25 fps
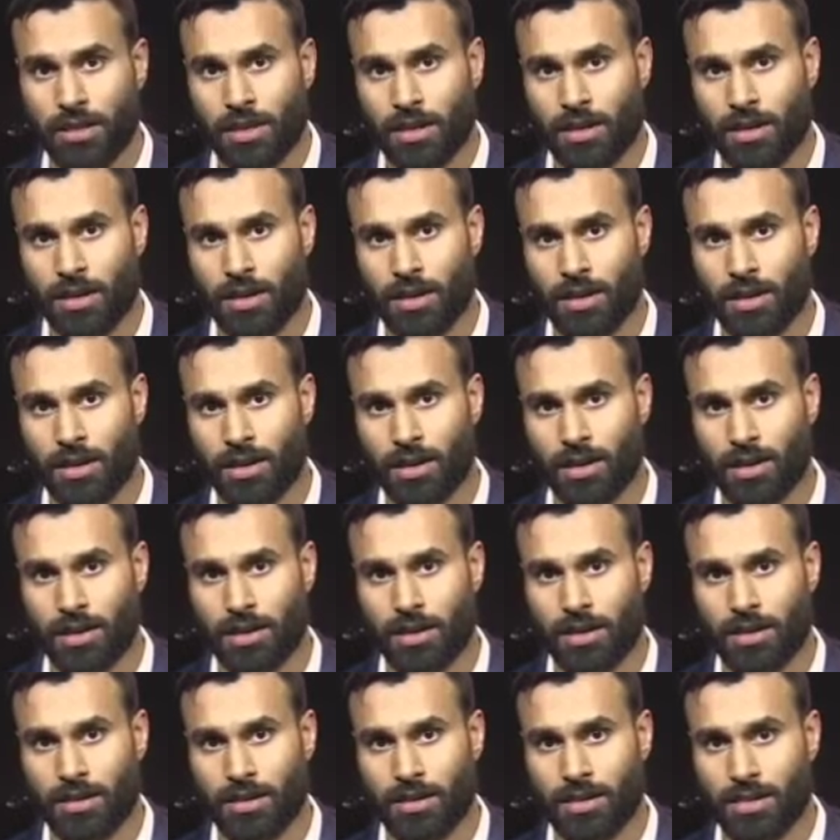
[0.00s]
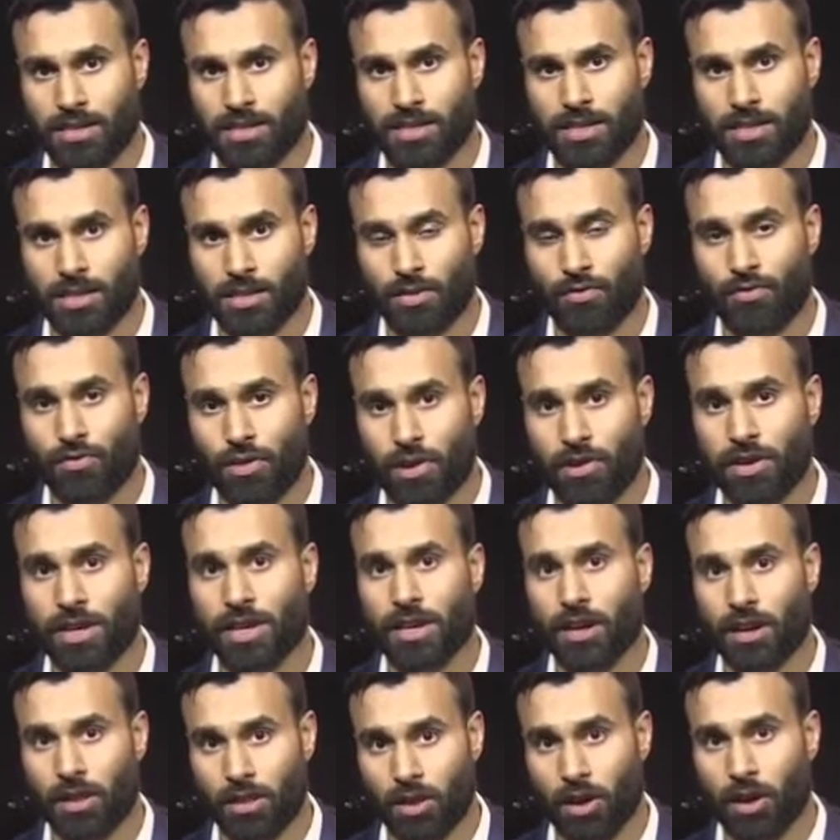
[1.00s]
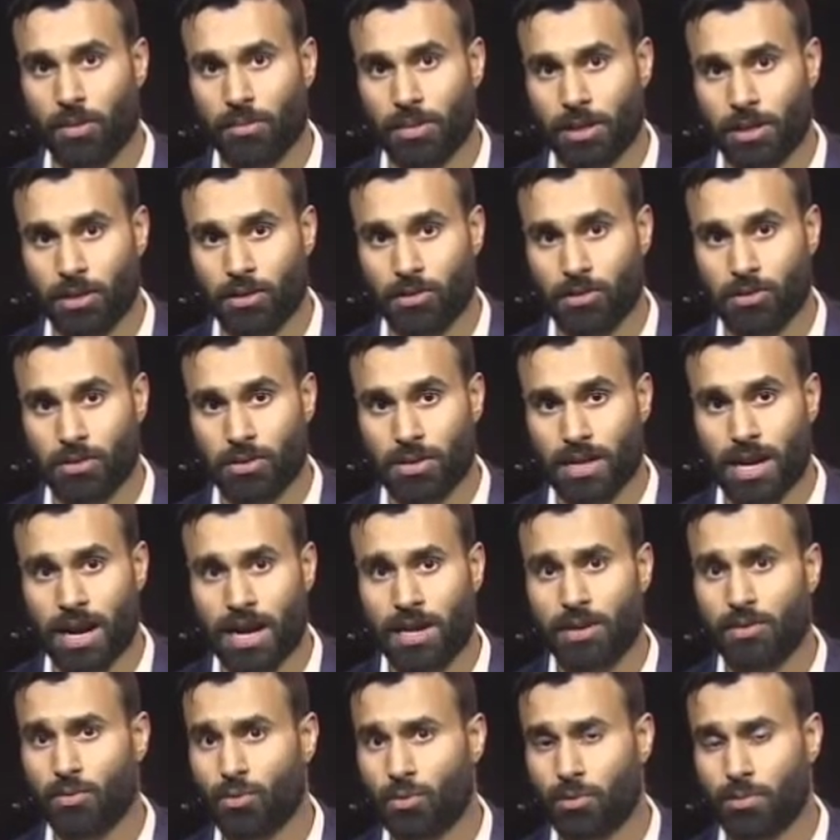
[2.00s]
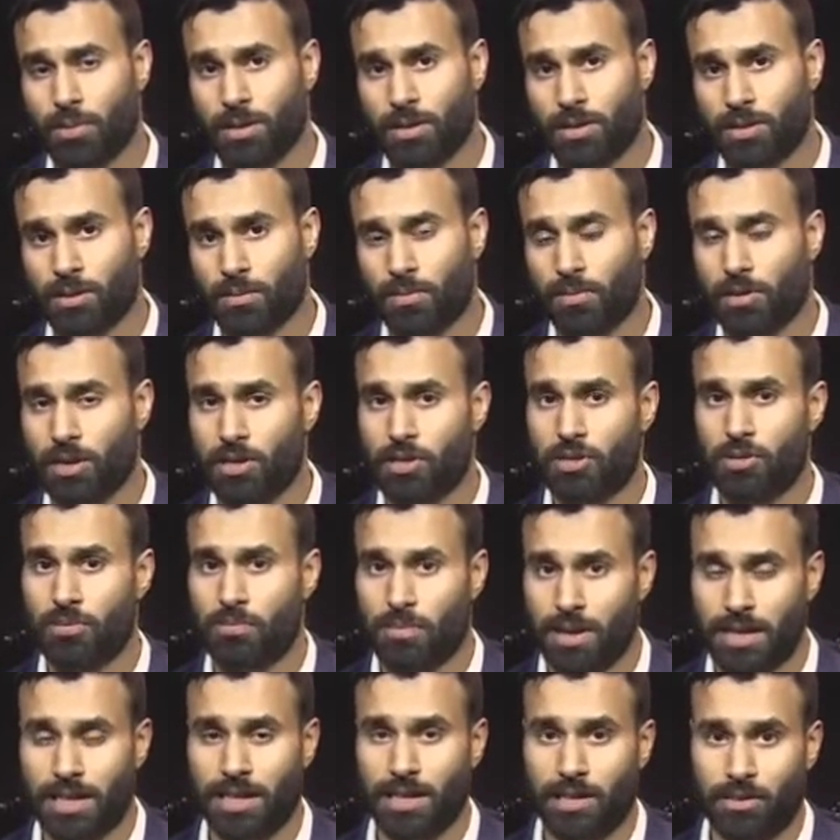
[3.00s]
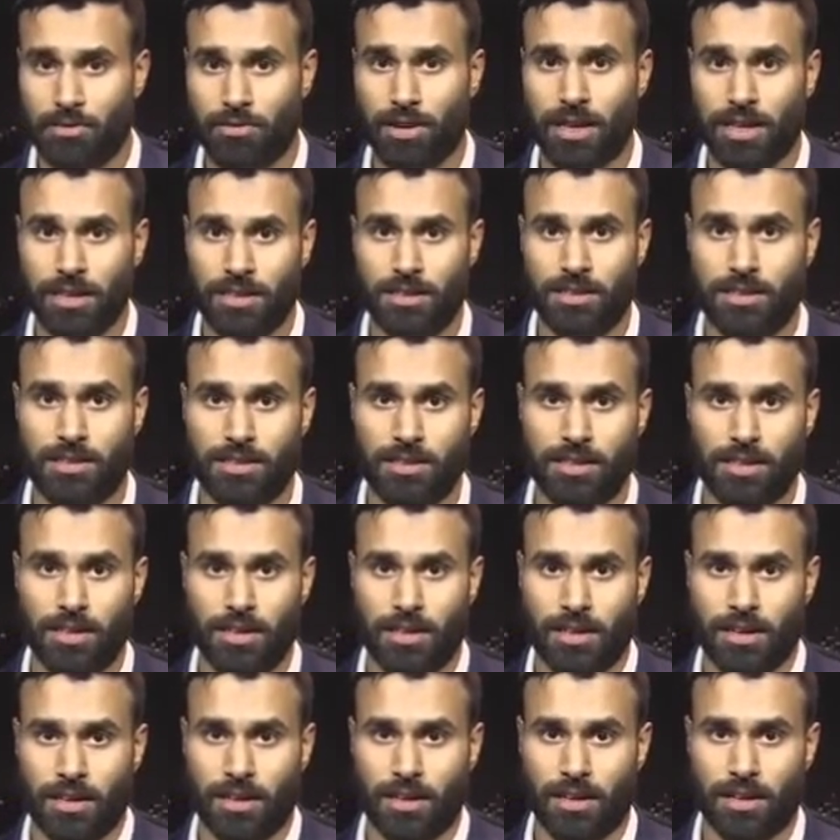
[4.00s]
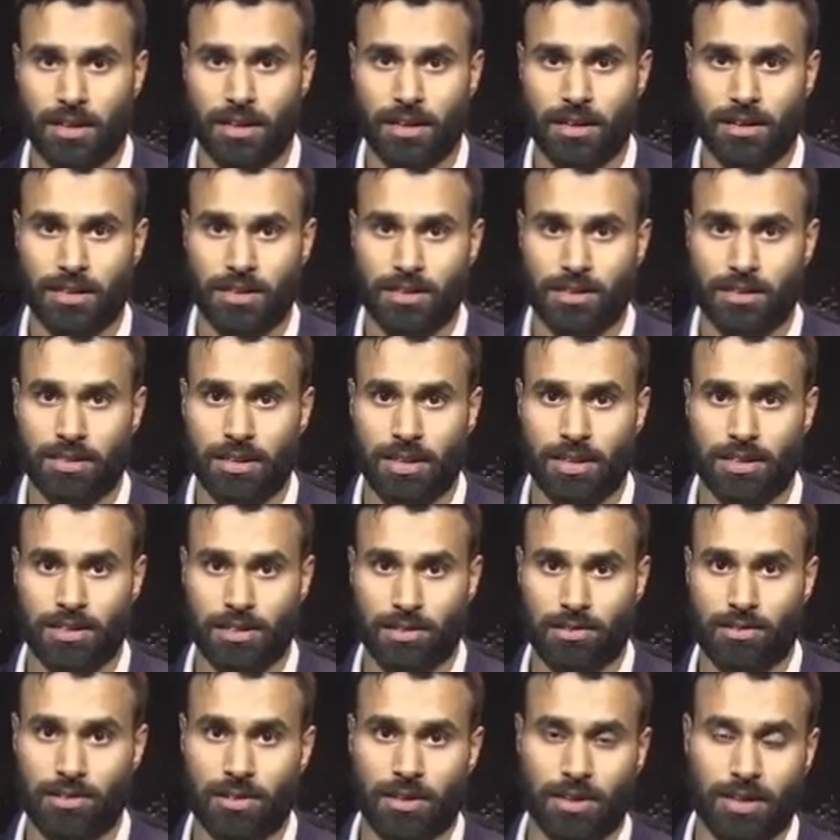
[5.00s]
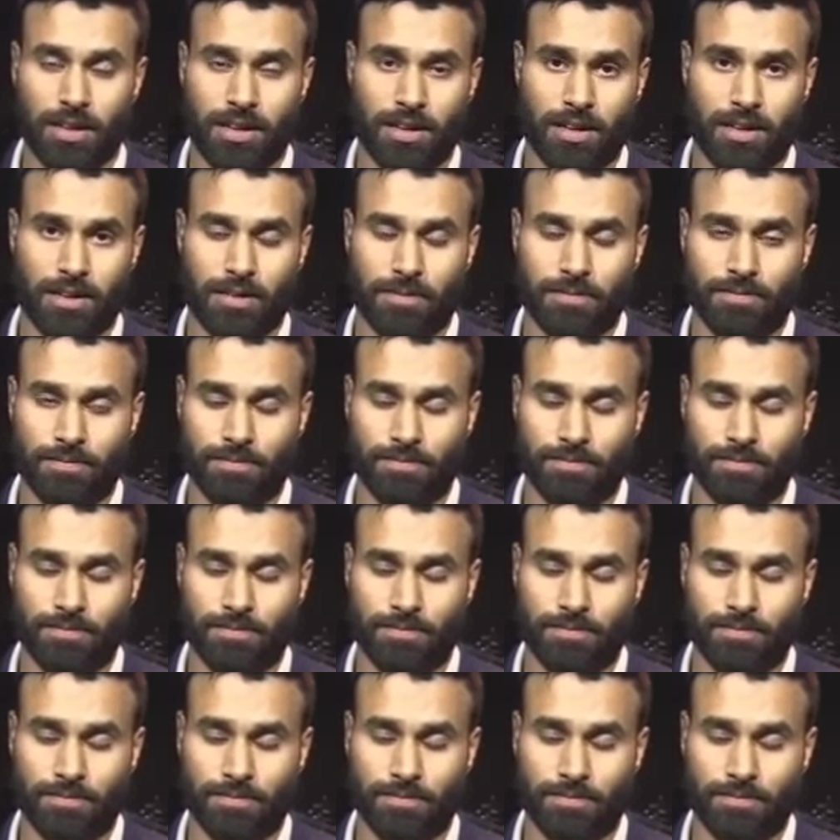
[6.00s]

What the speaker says: this is very alarming news, and will be a surprise to many Iranians inside Iran here.